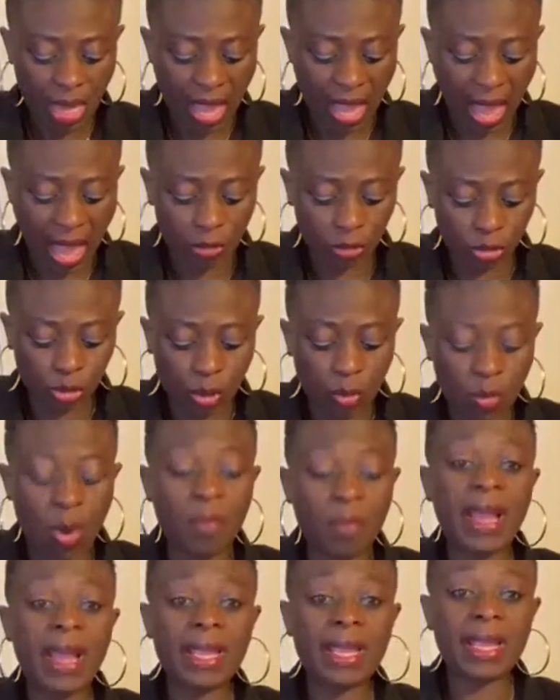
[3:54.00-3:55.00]
I want to all
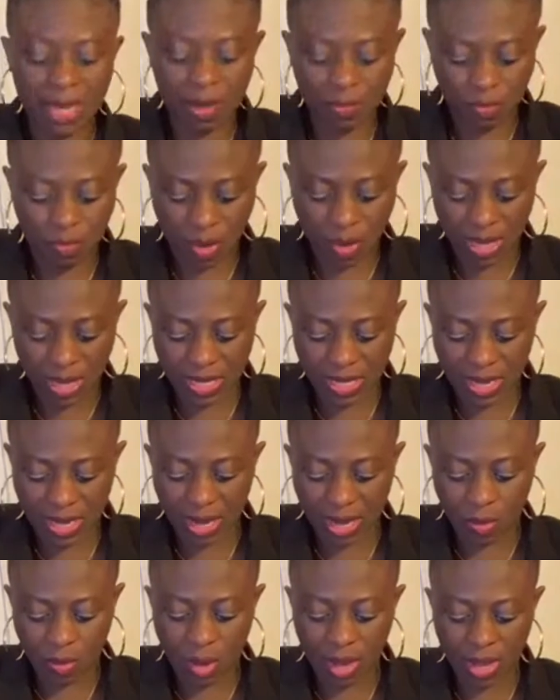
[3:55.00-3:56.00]
my gun a more yen in
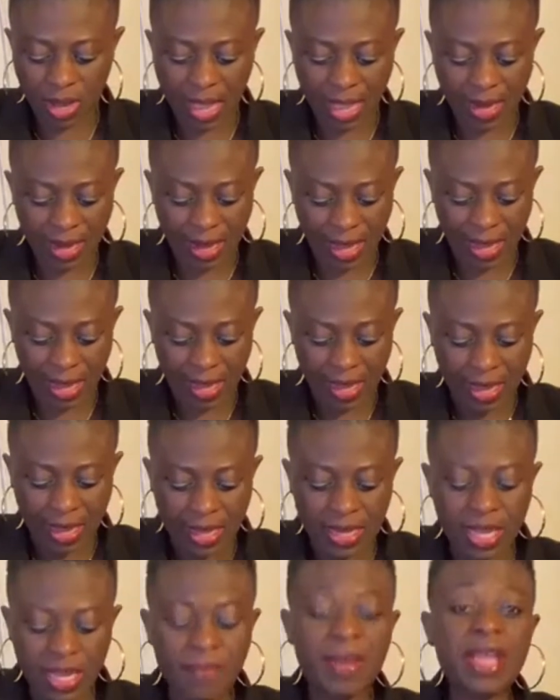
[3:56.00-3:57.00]
a quag gun a
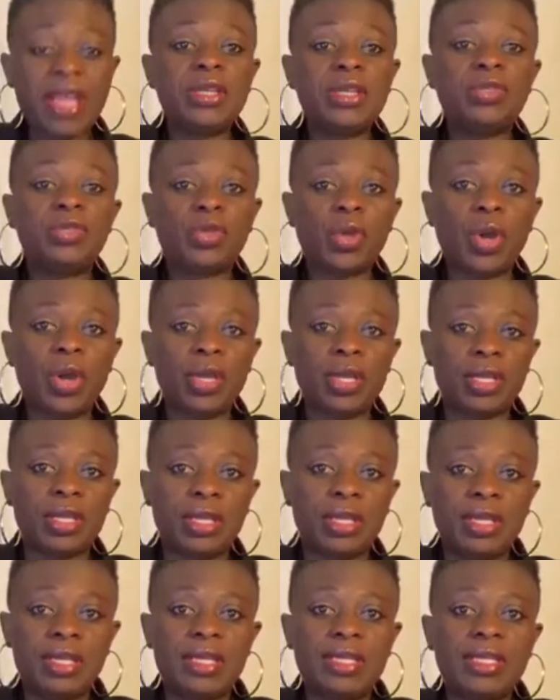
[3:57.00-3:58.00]
ye be enjoy.
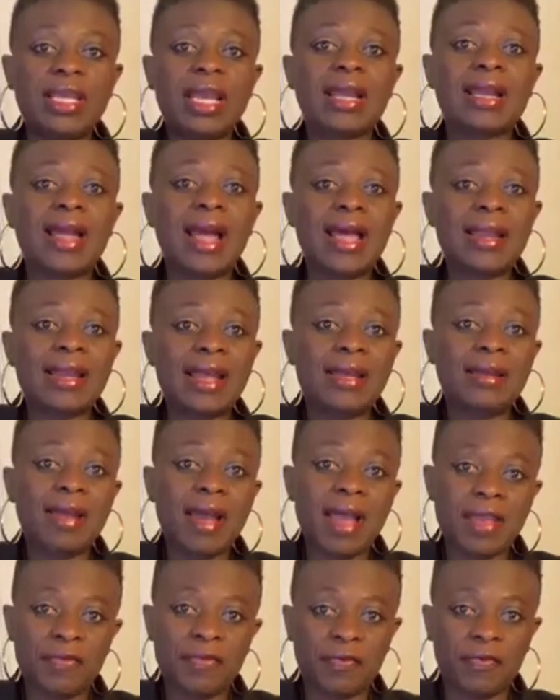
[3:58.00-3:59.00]
Your Ghana
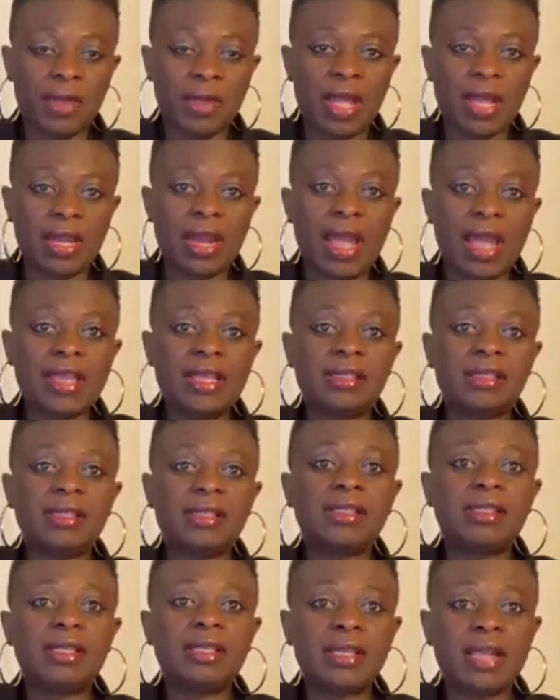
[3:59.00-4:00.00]
life, and now your
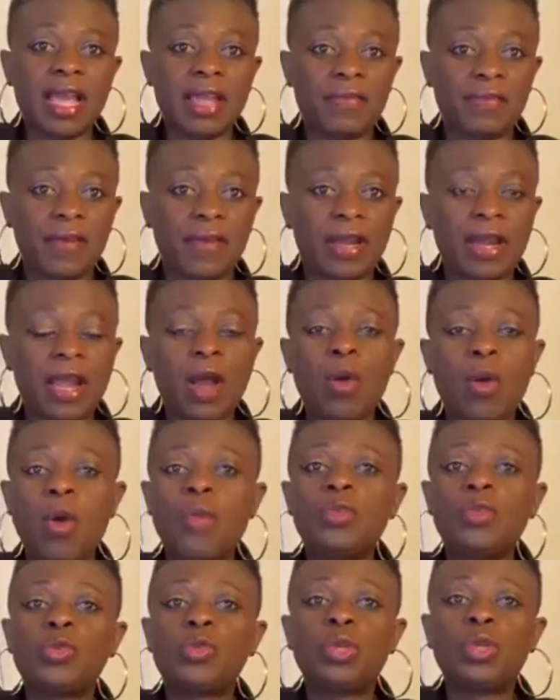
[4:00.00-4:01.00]
city life, and our
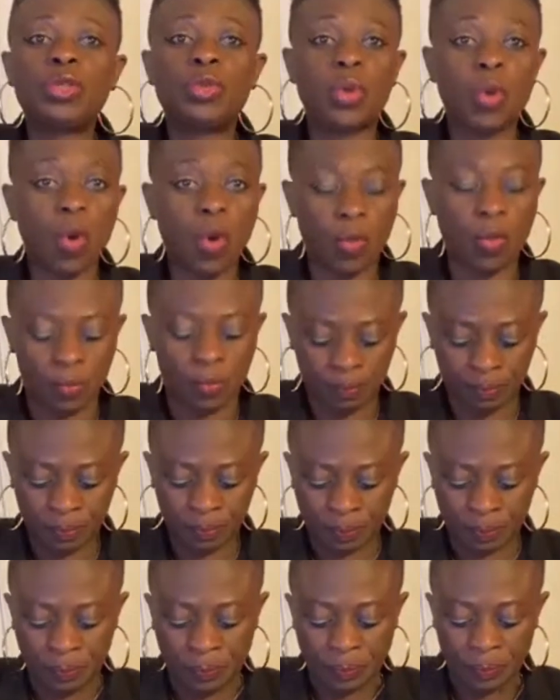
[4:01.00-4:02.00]
home sweet home.
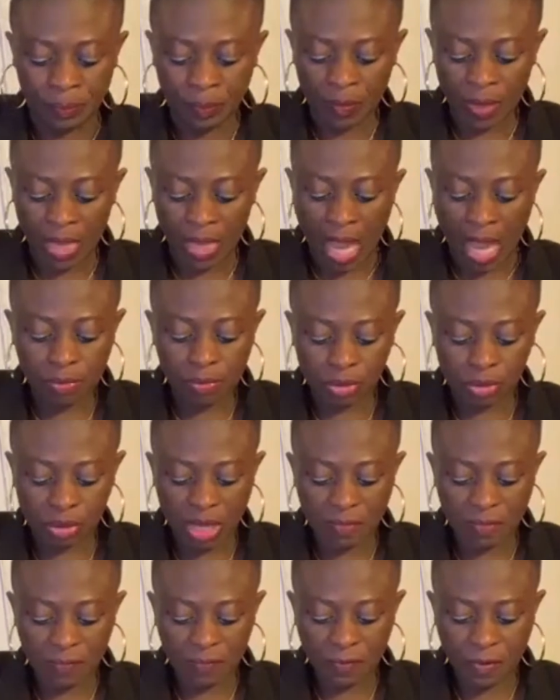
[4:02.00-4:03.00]
I wish you
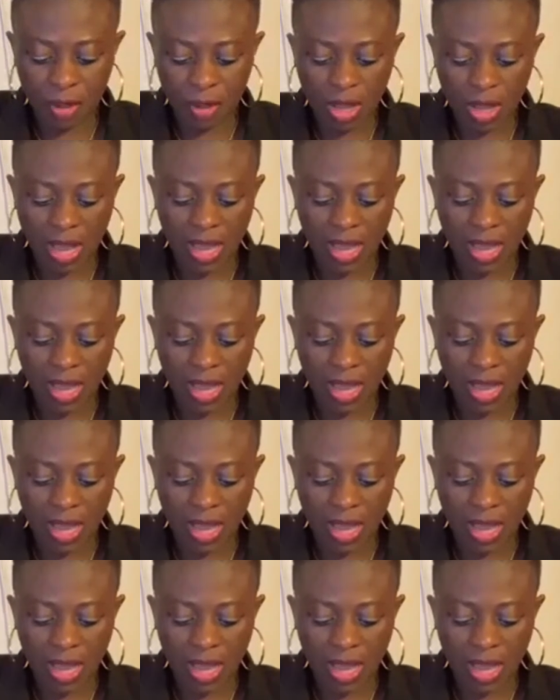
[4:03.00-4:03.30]
a four,